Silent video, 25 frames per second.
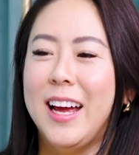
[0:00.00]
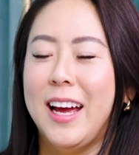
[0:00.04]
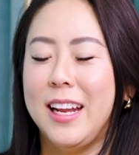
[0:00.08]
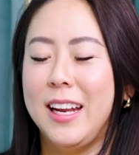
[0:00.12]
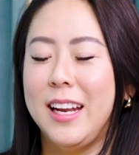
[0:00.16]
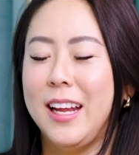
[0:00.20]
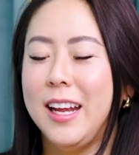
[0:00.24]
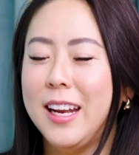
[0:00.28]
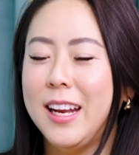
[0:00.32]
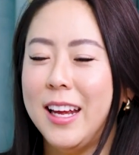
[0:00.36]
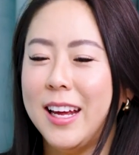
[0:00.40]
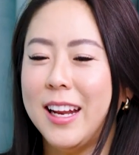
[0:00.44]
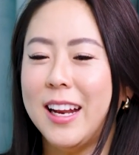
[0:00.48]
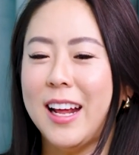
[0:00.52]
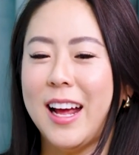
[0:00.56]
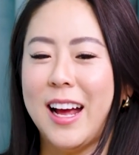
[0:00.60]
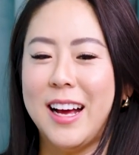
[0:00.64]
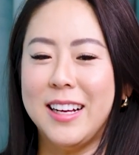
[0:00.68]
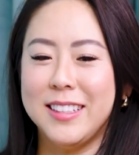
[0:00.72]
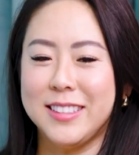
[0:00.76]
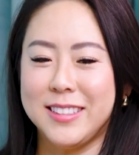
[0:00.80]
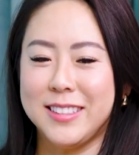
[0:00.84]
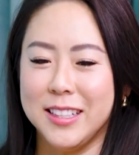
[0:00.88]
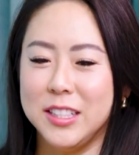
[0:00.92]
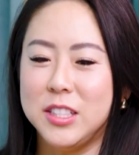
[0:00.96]
And then it
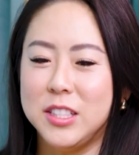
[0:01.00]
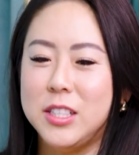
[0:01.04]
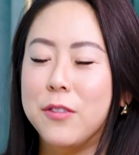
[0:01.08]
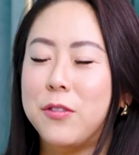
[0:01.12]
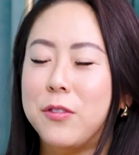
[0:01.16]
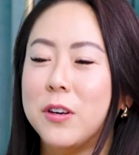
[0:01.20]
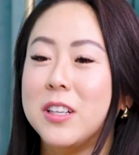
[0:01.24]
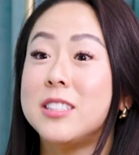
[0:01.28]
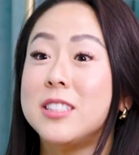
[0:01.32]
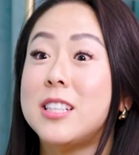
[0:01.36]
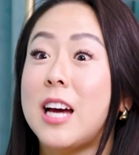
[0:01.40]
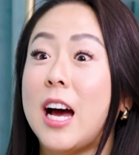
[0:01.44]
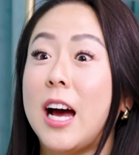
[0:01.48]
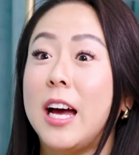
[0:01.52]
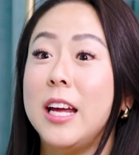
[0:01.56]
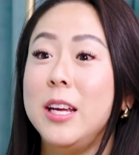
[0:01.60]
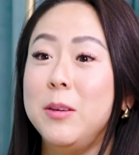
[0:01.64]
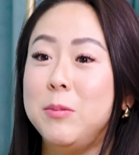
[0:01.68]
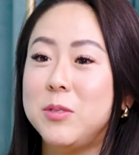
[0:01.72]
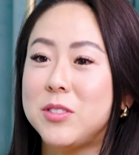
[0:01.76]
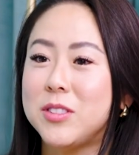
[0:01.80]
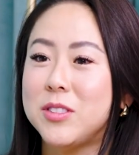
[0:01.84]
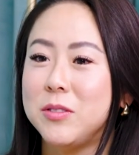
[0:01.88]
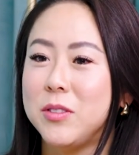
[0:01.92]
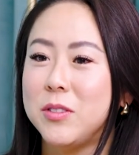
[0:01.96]
has different
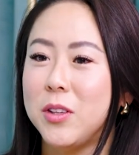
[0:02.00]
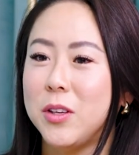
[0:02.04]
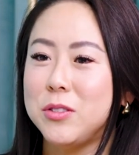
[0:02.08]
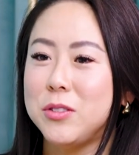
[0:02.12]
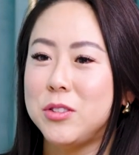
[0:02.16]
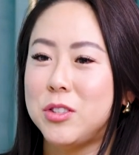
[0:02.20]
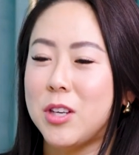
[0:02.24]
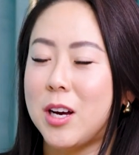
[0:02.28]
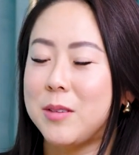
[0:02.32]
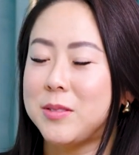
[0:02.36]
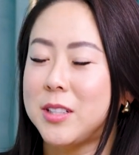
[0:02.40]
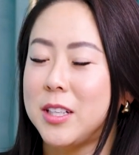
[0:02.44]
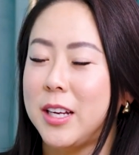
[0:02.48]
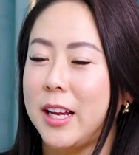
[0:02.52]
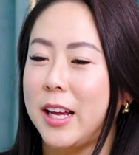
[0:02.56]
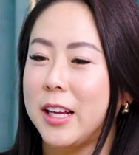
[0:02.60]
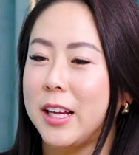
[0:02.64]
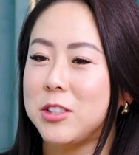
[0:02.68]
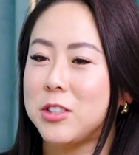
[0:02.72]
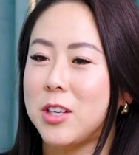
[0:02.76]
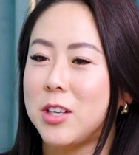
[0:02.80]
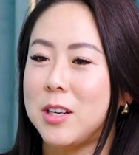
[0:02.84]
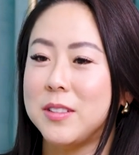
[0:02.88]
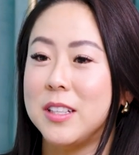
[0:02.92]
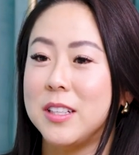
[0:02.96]
types of long jobs and
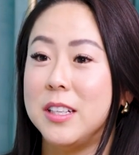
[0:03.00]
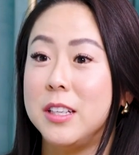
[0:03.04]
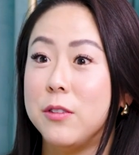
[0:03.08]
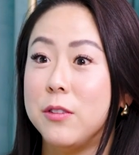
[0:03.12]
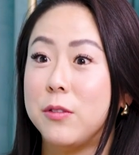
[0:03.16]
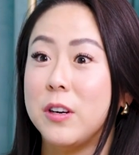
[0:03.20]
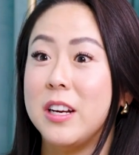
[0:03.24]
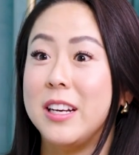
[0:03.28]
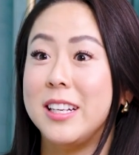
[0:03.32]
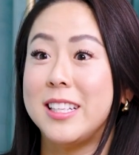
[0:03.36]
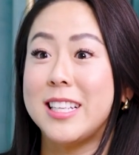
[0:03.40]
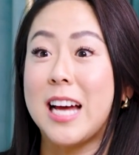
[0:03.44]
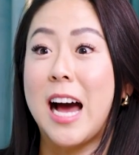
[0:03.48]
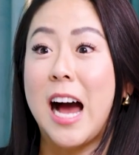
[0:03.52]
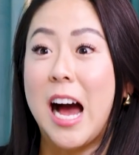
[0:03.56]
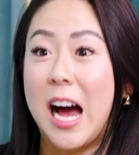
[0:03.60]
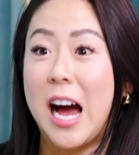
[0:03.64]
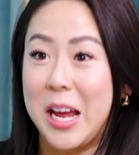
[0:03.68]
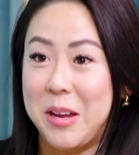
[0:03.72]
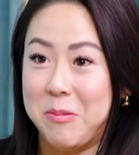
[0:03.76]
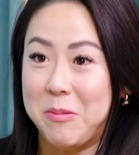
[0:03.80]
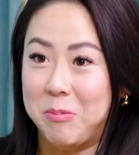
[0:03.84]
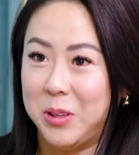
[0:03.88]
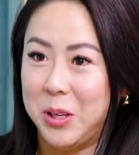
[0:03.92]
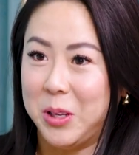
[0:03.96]
hand jobs and different
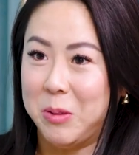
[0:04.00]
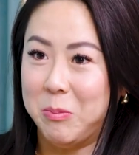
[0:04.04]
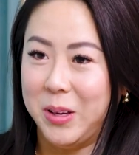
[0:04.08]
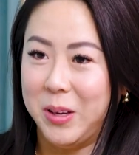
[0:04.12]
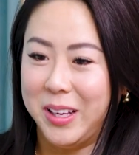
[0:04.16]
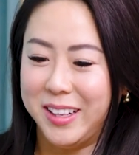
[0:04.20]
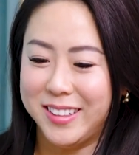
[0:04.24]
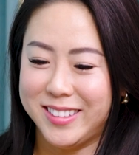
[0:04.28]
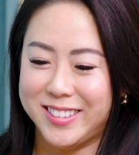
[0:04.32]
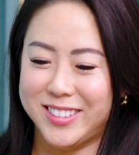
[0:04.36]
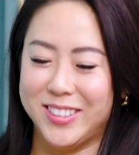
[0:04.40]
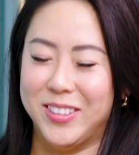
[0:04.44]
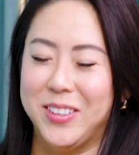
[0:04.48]
time limits.